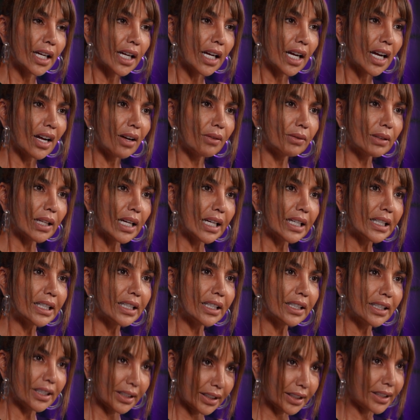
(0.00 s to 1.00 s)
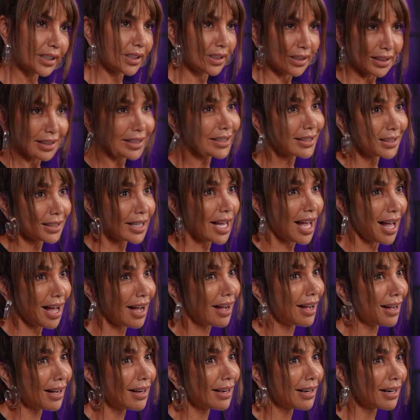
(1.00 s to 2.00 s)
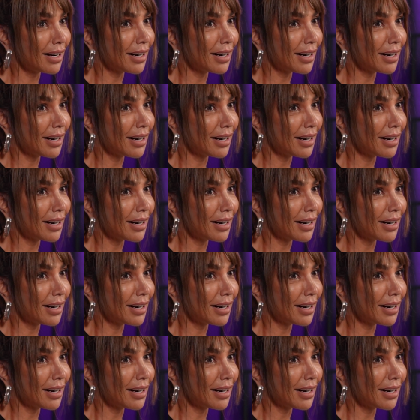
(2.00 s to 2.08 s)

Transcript: I'm like, yeah.